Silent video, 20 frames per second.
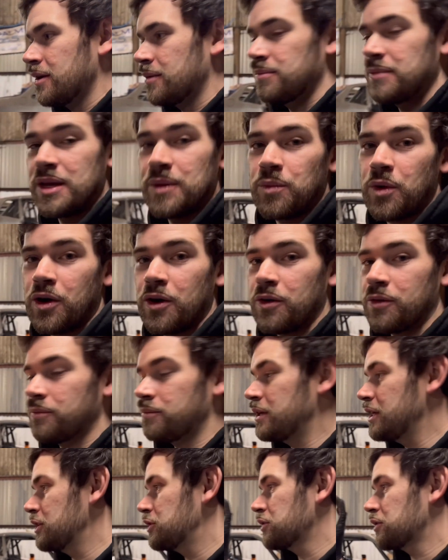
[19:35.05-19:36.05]
Meanwhile,
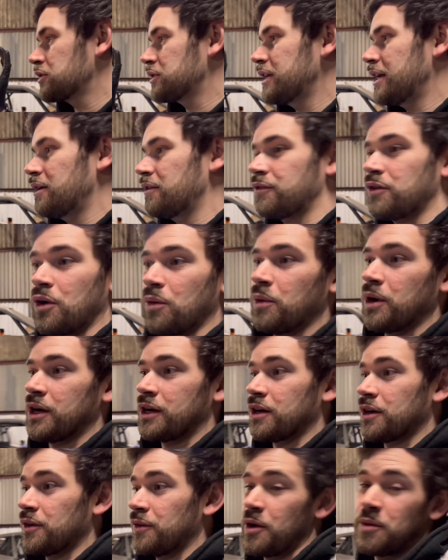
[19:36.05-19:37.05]
me and Josh now have got to
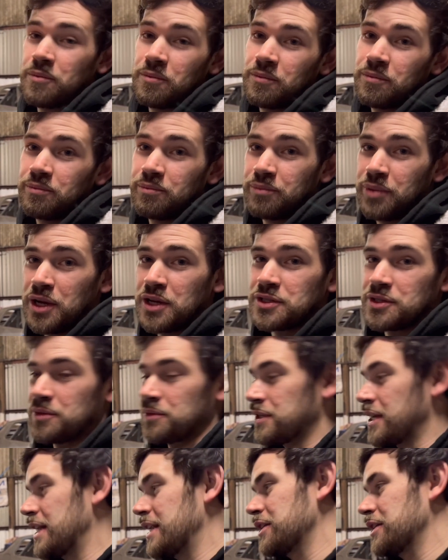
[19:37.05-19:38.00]
work on our own personal daily